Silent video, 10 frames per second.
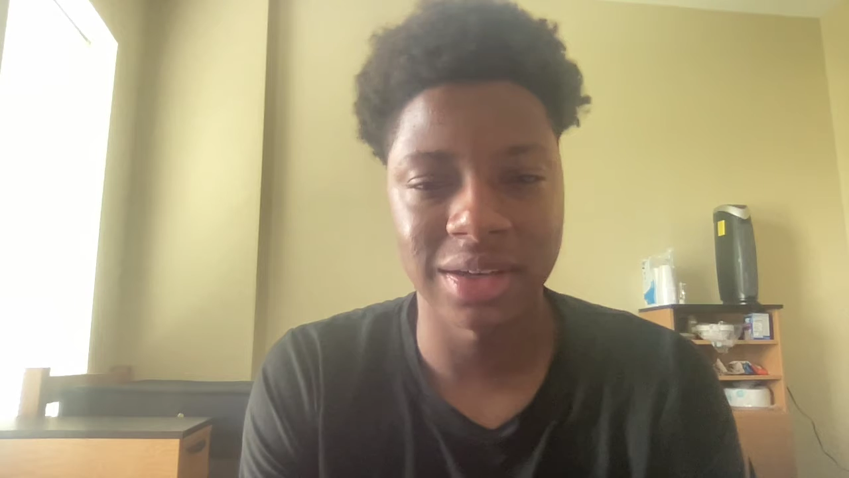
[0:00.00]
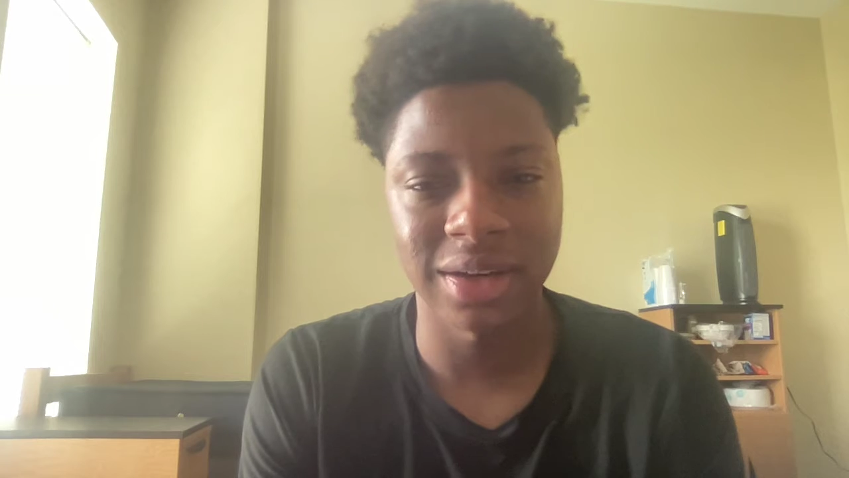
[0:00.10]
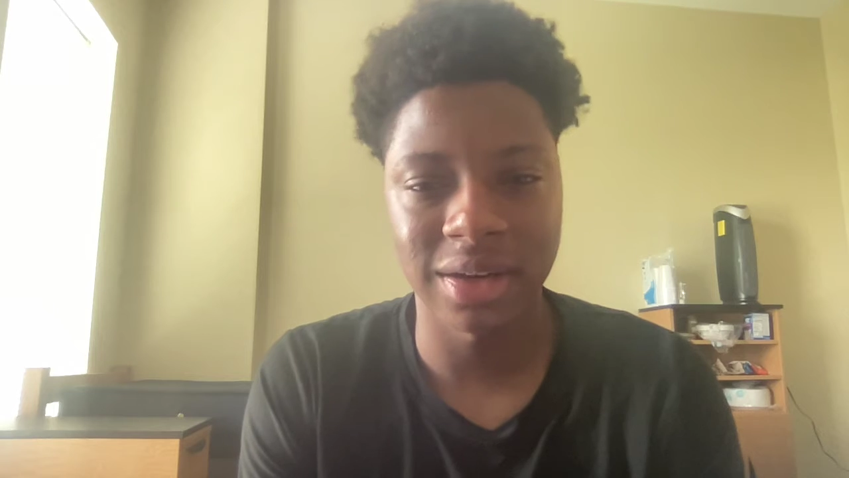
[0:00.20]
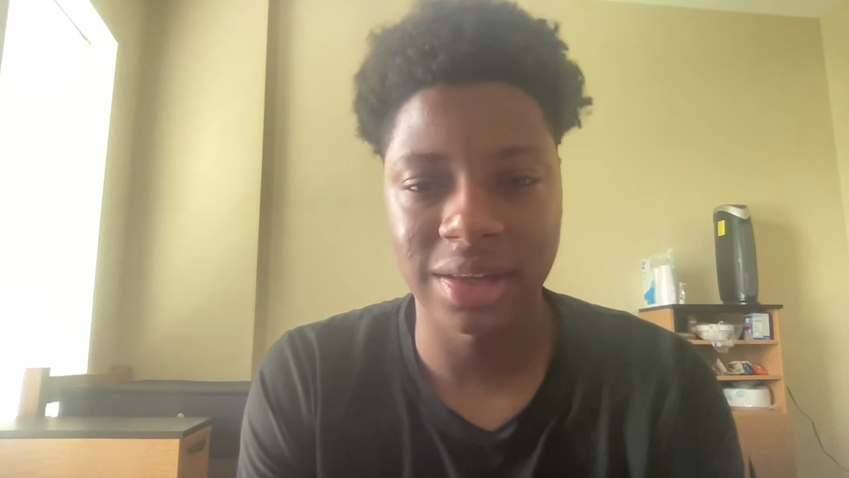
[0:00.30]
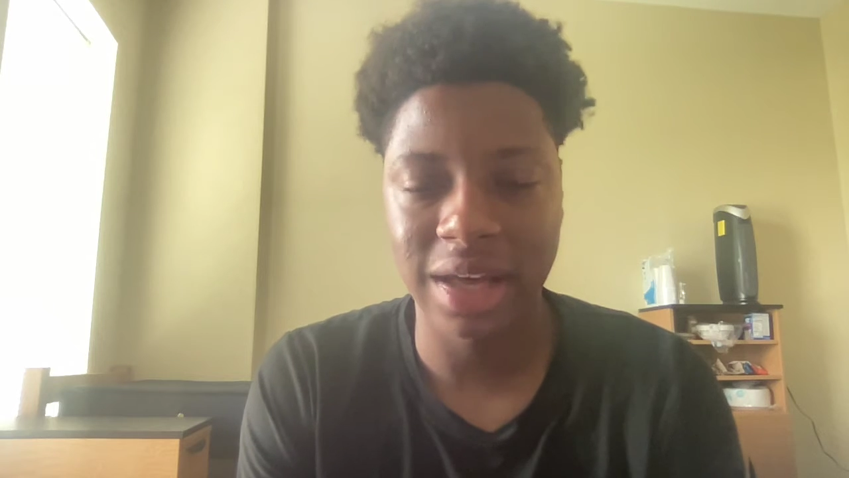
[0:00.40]

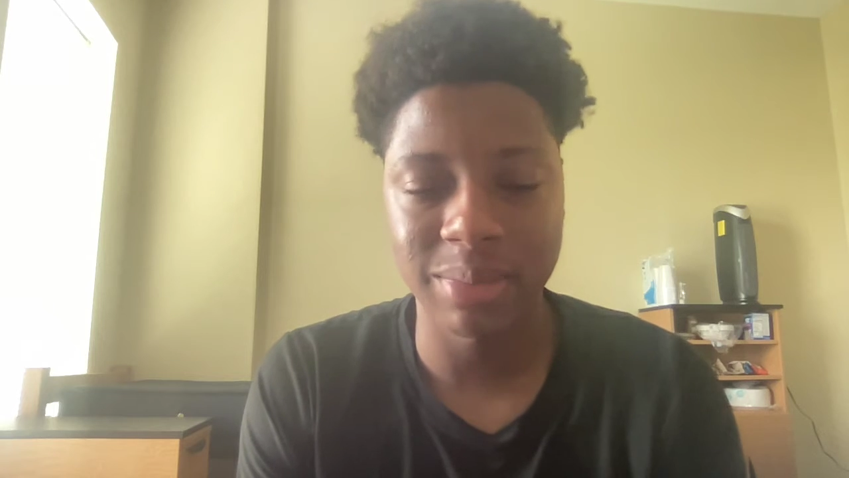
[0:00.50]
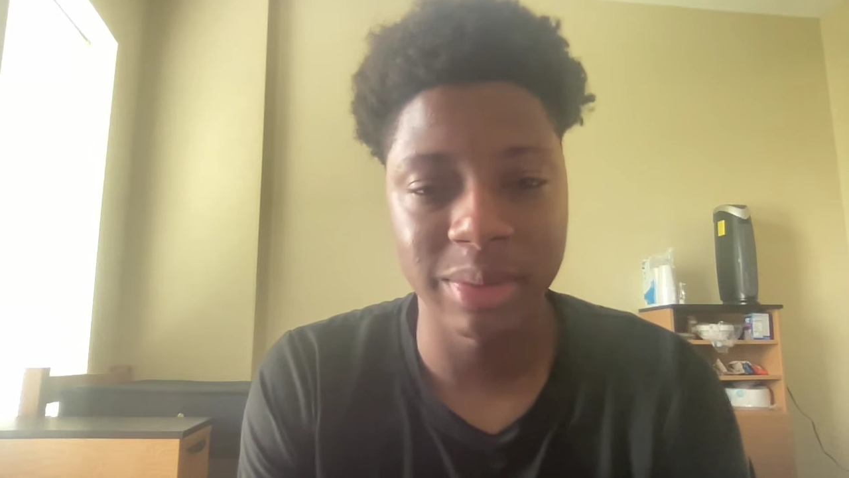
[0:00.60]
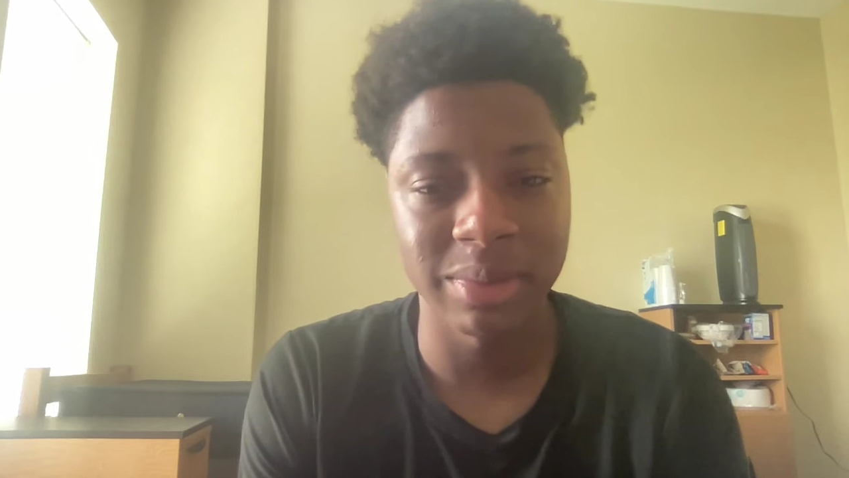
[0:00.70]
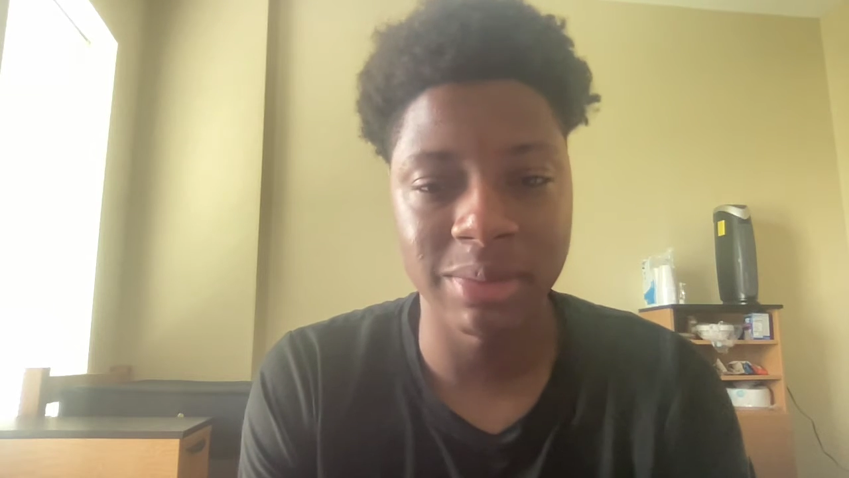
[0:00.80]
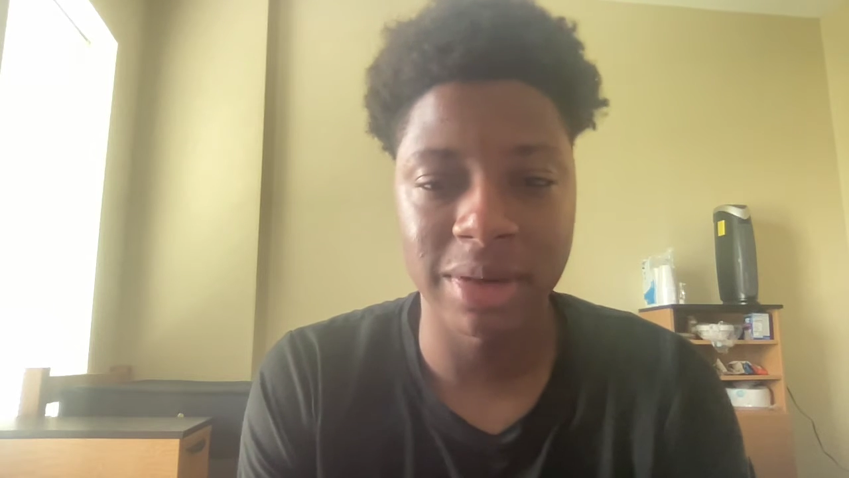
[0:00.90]
A lot
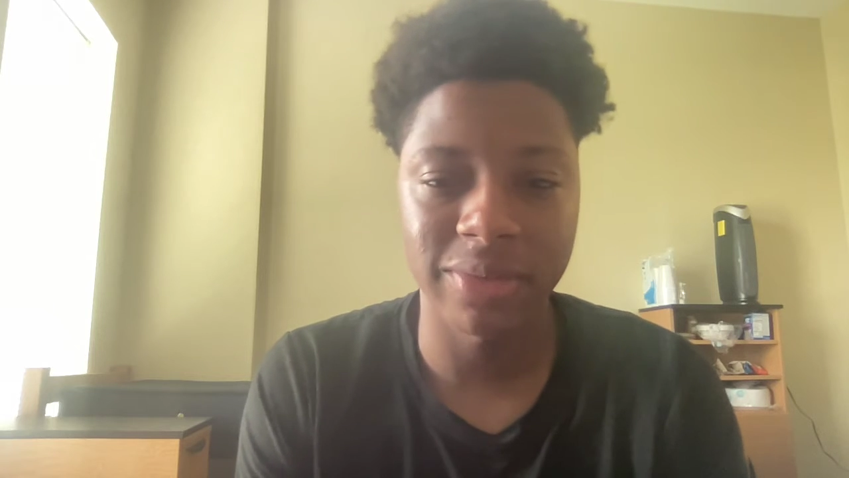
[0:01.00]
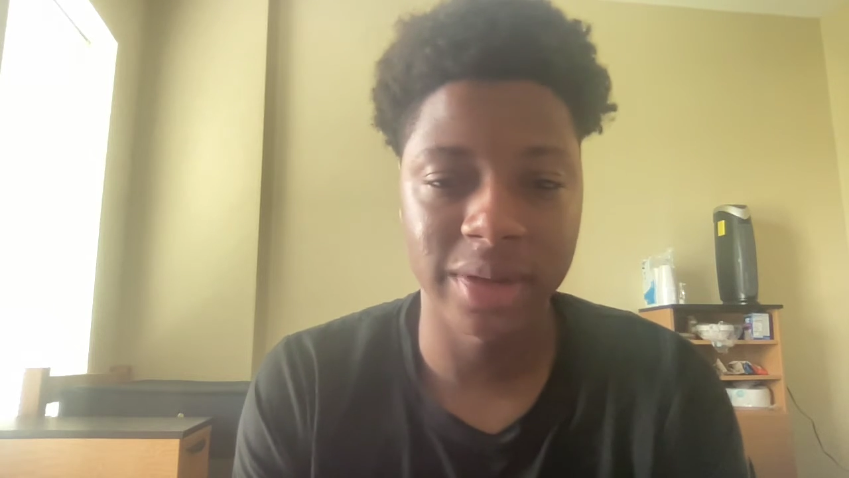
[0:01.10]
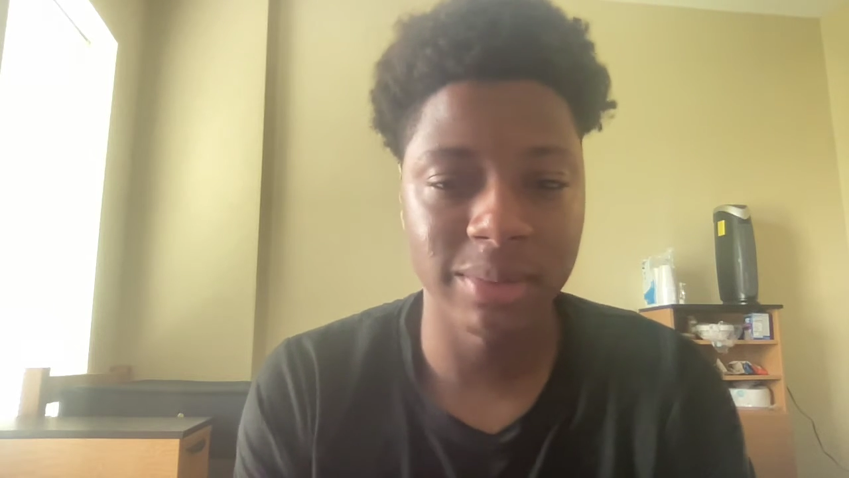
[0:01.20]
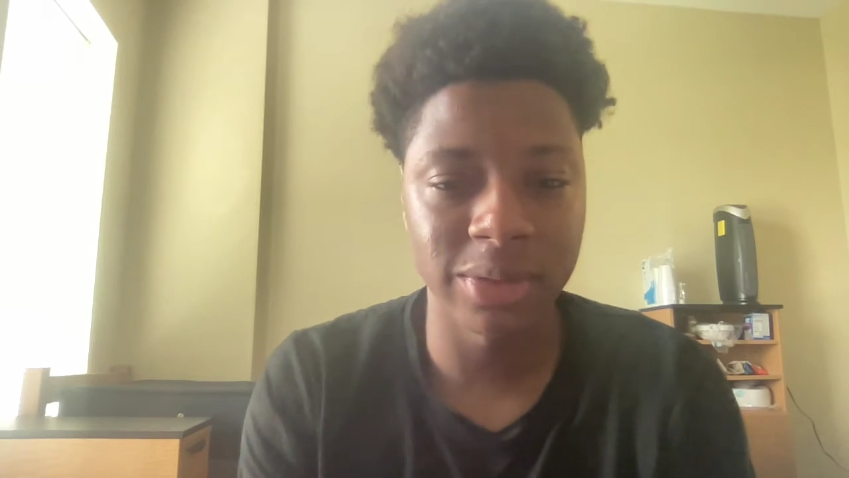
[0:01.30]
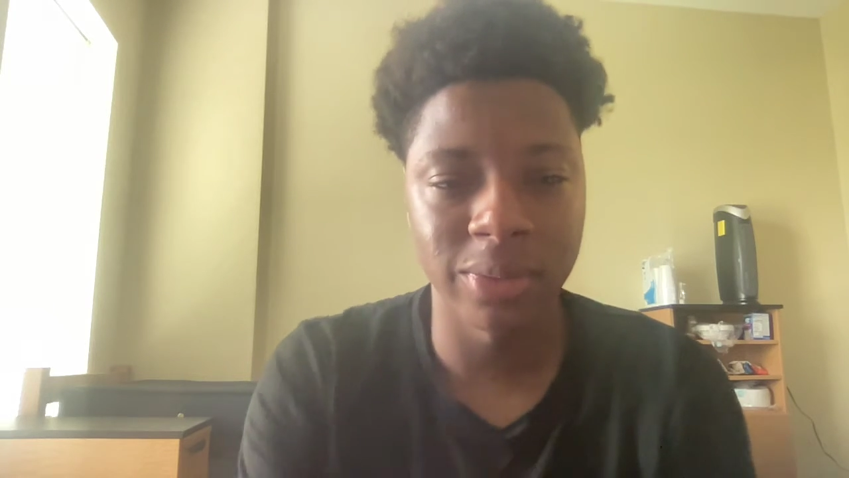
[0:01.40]
of people in my
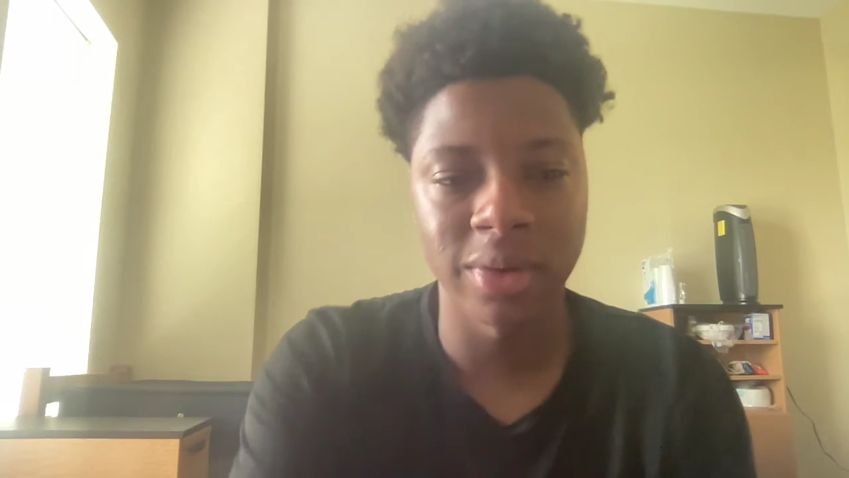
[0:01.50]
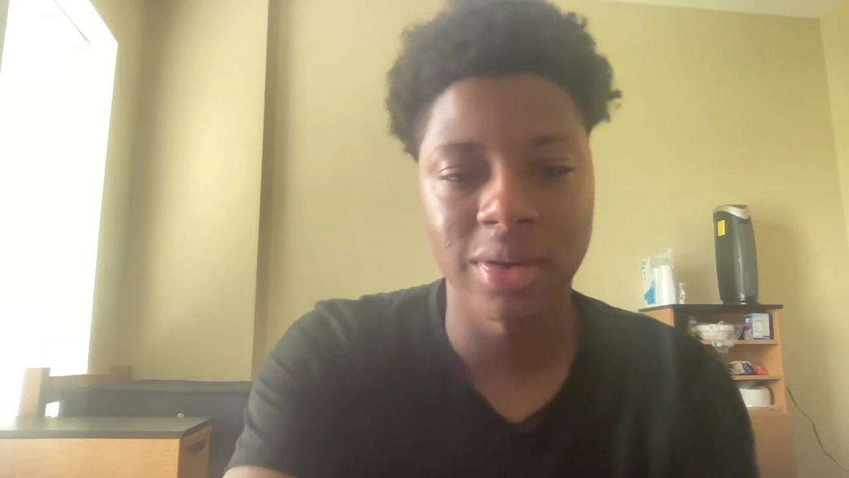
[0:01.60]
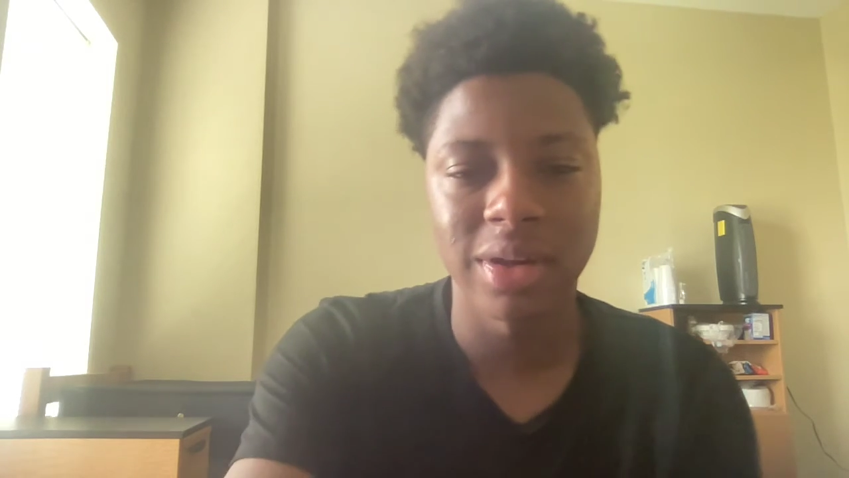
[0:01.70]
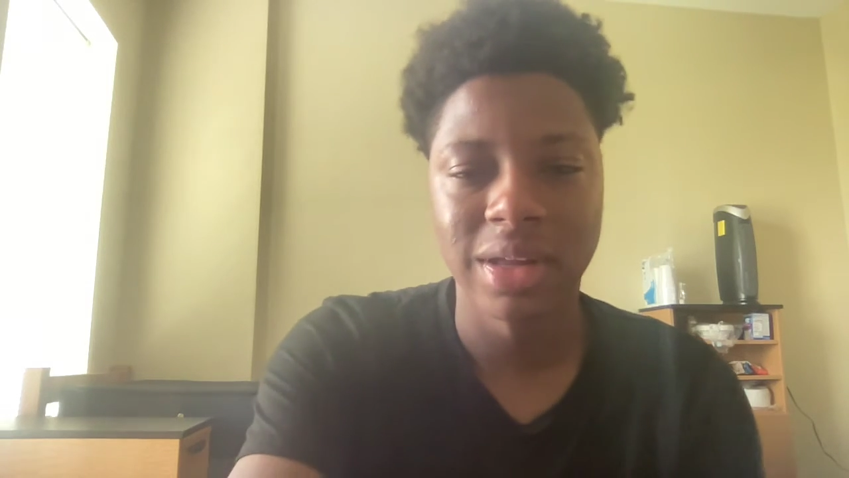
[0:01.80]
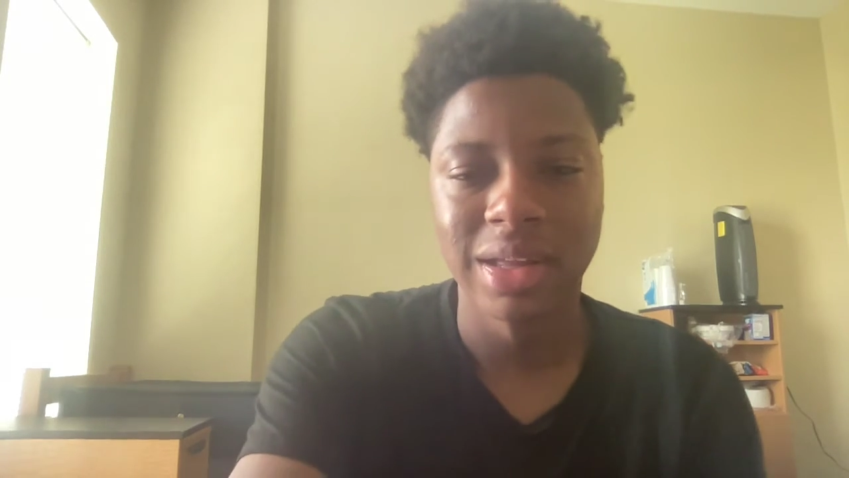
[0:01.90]
family
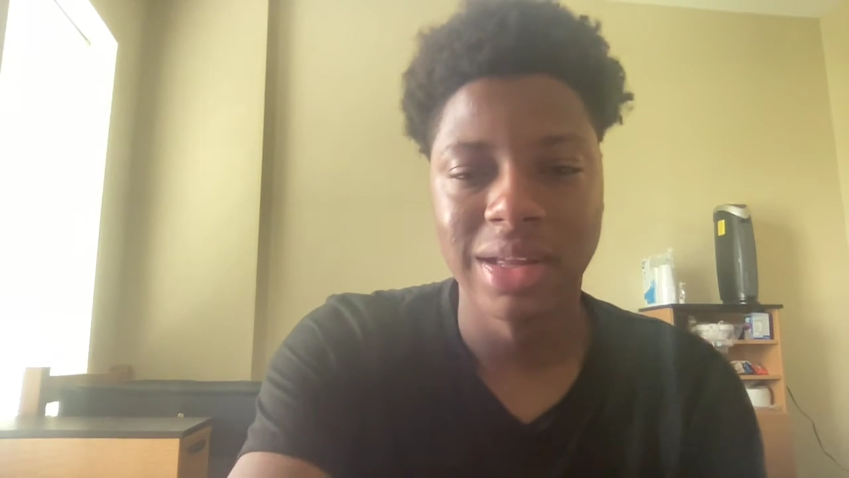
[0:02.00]
were.